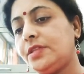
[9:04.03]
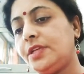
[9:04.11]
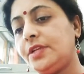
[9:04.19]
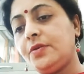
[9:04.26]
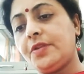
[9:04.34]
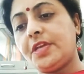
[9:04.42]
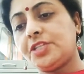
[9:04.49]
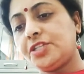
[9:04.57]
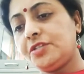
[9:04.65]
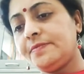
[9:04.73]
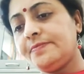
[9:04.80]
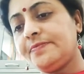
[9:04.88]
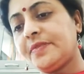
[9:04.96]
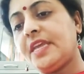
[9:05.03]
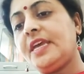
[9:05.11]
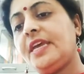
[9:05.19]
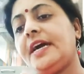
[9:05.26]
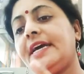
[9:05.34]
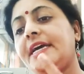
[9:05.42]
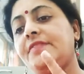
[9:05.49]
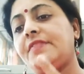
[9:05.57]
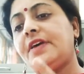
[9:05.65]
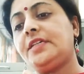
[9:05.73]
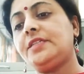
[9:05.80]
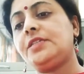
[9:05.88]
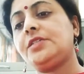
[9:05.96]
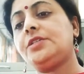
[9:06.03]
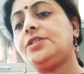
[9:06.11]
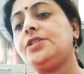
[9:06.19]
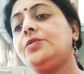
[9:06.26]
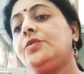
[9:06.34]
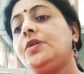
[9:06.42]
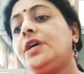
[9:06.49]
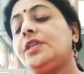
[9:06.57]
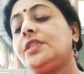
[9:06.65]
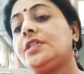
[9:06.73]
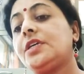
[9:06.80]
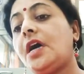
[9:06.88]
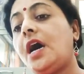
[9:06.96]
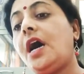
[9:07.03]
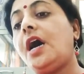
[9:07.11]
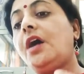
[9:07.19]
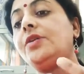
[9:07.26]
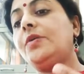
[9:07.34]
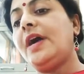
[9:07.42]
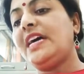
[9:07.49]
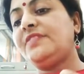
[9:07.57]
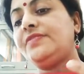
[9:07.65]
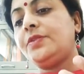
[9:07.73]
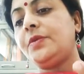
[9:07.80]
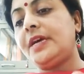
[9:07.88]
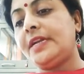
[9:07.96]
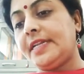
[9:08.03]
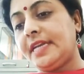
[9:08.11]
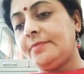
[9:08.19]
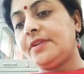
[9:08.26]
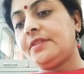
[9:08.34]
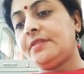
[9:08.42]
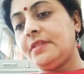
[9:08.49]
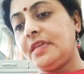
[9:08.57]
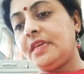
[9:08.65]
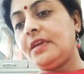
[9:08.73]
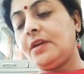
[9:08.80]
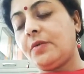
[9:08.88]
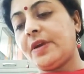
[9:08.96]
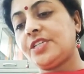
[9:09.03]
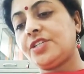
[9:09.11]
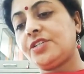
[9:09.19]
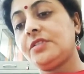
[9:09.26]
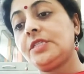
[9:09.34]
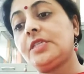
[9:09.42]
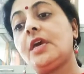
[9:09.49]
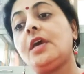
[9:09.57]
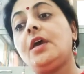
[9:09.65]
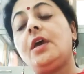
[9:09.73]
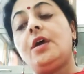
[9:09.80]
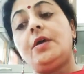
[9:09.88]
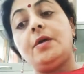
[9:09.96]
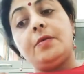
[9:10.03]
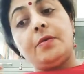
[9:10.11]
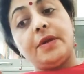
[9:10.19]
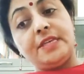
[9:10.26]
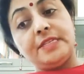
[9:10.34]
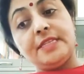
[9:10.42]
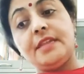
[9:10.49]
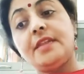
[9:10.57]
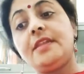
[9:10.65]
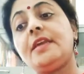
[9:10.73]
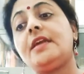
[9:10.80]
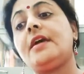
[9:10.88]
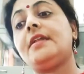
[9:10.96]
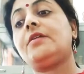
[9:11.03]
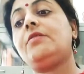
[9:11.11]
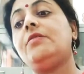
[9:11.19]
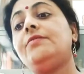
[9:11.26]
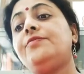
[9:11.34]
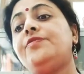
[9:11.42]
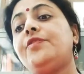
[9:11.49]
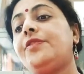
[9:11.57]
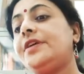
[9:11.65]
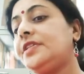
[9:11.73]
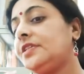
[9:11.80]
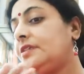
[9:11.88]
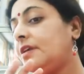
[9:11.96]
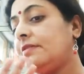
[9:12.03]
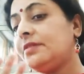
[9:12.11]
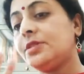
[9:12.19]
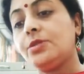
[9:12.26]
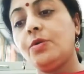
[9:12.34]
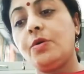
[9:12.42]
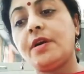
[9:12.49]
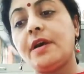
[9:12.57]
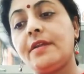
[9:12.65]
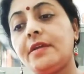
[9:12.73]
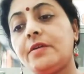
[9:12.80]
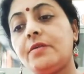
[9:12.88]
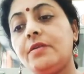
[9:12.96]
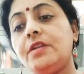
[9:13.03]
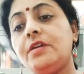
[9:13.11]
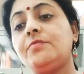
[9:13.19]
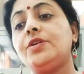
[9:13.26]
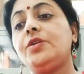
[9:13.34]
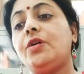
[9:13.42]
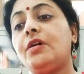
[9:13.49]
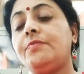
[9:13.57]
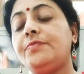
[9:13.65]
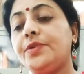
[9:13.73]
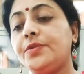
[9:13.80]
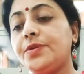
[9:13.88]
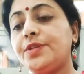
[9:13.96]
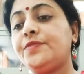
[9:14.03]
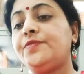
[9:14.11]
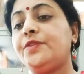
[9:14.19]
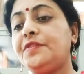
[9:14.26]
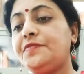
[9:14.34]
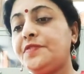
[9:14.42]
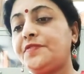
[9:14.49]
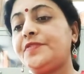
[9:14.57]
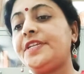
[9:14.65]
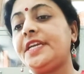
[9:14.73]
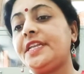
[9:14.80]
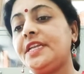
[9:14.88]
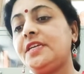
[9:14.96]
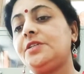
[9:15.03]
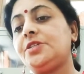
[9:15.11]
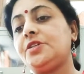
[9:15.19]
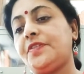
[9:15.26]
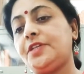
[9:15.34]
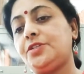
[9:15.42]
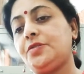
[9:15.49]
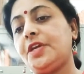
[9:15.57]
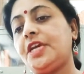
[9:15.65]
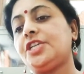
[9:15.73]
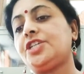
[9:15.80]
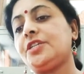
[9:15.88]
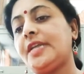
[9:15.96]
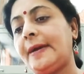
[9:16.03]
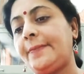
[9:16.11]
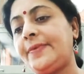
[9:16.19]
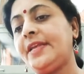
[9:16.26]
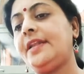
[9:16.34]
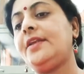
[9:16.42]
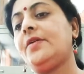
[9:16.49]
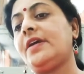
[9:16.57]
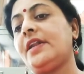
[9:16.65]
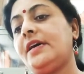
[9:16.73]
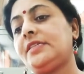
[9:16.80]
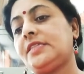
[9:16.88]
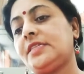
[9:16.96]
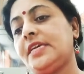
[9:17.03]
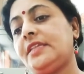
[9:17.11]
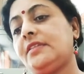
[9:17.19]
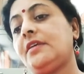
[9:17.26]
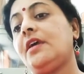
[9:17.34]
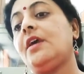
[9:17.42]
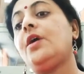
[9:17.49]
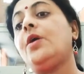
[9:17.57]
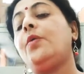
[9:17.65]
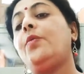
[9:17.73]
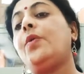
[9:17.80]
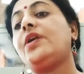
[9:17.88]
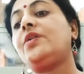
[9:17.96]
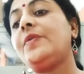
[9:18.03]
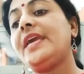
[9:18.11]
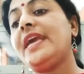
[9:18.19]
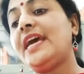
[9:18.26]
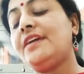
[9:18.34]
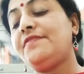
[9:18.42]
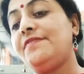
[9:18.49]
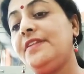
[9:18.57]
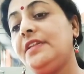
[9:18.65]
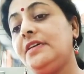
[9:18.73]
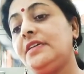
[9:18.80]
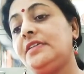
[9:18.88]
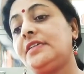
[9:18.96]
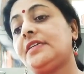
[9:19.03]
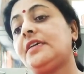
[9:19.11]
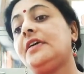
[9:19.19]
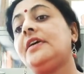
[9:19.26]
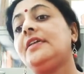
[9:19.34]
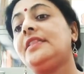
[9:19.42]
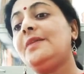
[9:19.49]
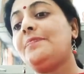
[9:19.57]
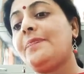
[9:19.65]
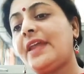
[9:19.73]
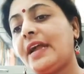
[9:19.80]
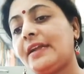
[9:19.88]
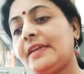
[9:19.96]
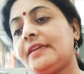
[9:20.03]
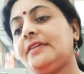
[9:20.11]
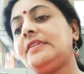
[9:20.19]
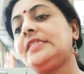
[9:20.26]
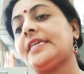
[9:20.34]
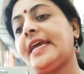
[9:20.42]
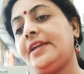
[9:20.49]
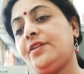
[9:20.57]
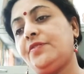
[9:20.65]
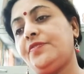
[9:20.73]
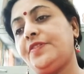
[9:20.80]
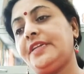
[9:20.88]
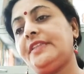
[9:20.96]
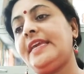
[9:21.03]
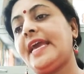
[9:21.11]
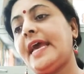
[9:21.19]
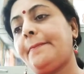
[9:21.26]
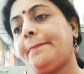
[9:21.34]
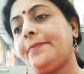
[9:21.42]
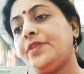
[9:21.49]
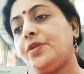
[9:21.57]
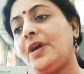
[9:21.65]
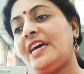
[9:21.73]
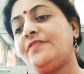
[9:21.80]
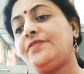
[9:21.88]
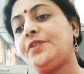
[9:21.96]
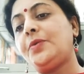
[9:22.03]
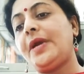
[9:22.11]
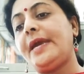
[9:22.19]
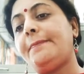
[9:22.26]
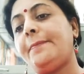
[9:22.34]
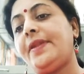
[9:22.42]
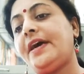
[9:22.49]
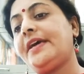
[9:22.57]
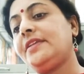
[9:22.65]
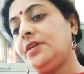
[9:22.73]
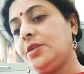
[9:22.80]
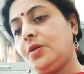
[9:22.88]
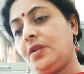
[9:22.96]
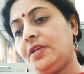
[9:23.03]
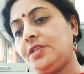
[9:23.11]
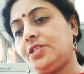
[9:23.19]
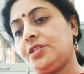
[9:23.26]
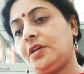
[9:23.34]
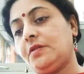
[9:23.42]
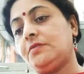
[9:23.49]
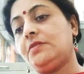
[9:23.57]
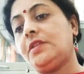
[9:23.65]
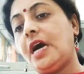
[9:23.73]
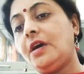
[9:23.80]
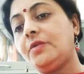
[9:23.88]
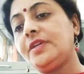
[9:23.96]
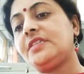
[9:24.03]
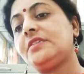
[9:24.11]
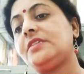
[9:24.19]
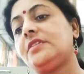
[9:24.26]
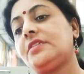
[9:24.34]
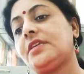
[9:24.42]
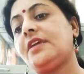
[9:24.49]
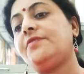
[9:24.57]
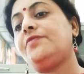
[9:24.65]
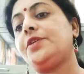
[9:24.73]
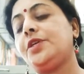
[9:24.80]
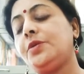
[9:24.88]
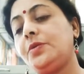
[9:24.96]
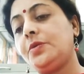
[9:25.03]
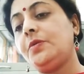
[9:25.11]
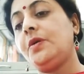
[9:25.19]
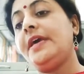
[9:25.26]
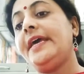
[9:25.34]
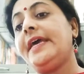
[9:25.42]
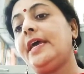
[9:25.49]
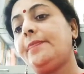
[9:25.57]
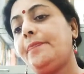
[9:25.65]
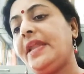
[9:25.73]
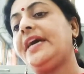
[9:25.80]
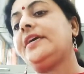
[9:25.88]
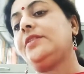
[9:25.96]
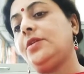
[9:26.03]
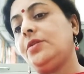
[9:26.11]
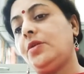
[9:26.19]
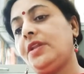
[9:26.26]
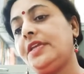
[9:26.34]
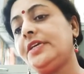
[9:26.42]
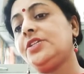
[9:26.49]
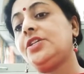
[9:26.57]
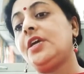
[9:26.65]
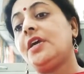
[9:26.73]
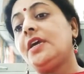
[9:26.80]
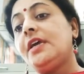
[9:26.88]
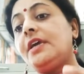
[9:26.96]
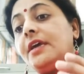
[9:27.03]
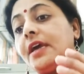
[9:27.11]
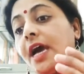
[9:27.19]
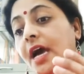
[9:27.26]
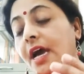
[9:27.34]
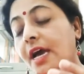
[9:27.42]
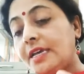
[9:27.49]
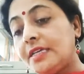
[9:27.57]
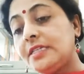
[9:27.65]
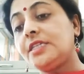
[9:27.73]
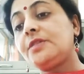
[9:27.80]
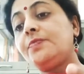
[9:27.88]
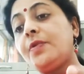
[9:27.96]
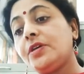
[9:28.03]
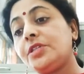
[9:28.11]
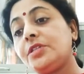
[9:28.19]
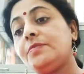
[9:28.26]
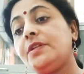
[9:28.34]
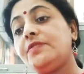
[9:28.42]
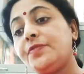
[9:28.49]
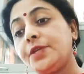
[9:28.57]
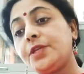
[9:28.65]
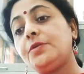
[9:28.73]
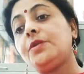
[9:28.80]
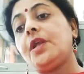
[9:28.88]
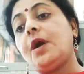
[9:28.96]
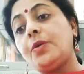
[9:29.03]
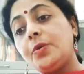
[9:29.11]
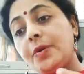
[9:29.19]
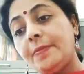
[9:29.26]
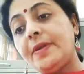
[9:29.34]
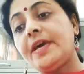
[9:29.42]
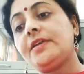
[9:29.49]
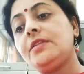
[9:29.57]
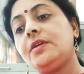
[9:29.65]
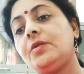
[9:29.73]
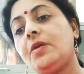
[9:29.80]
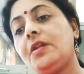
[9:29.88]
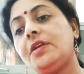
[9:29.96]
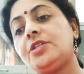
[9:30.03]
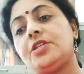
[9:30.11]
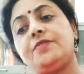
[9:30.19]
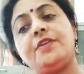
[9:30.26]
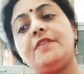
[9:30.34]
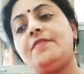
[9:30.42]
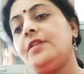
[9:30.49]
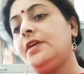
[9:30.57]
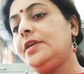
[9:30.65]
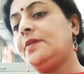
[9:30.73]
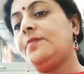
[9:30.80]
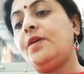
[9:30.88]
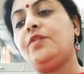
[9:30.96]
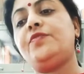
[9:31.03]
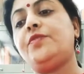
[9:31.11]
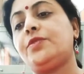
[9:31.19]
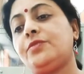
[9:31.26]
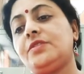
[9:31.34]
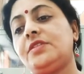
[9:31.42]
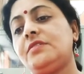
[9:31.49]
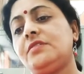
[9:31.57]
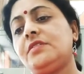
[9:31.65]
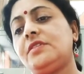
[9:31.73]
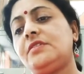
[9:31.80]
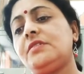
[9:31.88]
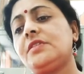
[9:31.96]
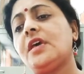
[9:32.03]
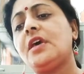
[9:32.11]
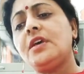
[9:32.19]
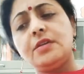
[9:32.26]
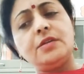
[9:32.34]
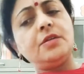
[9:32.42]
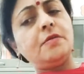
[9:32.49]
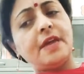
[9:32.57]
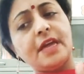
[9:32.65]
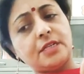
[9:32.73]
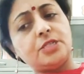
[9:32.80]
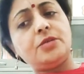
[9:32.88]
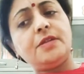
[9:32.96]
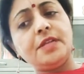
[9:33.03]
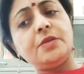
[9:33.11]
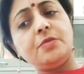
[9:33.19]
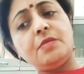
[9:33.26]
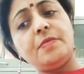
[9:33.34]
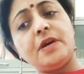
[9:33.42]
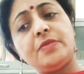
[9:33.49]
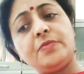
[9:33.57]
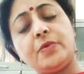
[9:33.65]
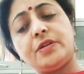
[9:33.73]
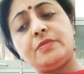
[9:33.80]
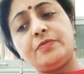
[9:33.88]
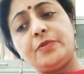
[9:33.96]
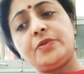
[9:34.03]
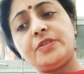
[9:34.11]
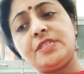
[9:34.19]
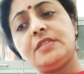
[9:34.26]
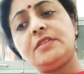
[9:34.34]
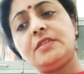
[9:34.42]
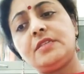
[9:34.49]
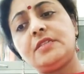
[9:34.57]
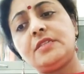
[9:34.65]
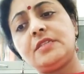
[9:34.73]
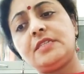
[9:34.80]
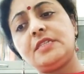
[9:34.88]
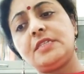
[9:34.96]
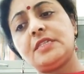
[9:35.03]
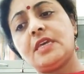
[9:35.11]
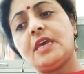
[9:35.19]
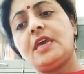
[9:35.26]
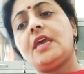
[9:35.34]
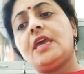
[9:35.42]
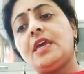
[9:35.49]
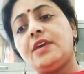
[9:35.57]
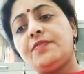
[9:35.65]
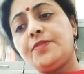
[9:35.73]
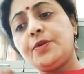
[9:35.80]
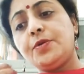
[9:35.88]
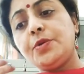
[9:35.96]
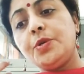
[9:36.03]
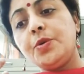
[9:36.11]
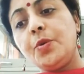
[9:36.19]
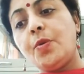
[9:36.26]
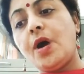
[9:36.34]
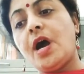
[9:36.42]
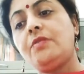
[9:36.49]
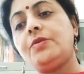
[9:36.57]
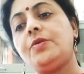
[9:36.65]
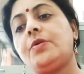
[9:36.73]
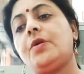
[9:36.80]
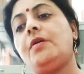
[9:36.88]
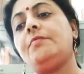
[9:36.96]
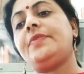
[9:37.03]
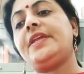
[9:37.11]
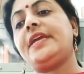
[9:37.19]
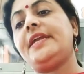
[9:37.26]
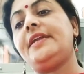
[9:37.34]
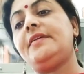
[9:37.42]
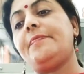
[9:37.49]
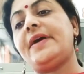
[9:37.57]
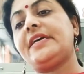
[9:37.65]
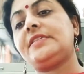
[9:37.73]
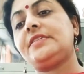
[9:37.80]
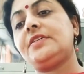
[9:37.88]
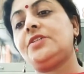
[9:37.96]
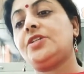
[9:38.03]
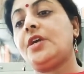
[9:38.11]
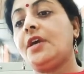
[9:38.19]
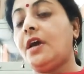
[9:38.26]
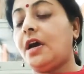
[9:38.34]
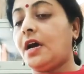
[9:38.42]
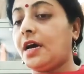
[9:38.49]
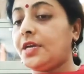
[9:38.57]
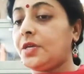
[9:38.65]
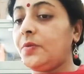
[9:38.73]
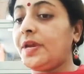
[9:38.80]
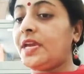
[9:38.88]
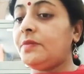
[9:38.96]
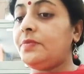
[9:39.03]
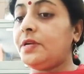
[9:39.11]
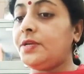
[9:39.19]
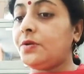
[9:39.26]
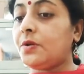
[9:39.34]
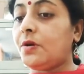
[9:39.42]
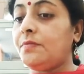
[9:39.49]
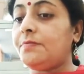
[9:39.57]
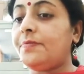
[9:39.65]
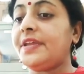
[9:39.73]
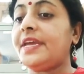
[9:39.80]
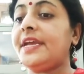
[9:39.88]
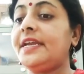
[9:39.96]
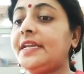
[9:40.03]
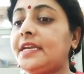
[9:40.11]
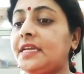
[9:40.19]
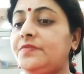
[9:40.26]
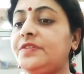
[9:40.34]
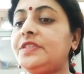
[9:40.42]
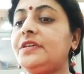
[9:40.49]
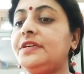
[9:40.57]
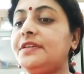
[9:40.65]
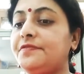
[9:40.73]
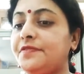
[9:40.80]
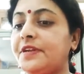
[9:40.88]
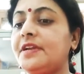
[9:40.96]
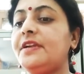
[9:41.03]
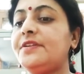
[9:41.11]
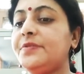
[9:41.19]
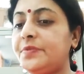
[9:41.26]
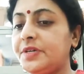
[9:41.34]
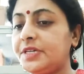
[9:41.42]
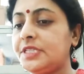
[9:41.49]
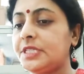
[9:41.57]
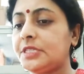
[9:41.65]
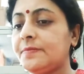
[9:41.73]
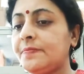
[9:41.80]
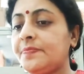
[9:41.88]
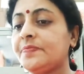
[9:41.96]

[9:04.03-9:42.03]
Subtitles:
the duration. I have answered you that how you have to attempt the questions. Is there any curriculum for it? There is no curriculum. Your beautiful 15 years of education up till your class 10th. What we have learnt, the practical side of it, you have to apply the knowledge now. Now it is the time for you to apply the knowledge. Is it possible for you now to apply the knowledge? If you have learned about photosynthesis, do you actually know about what photosynthesis is? If you know how to comprehend a passage, are you able to comprehend even the difficult words?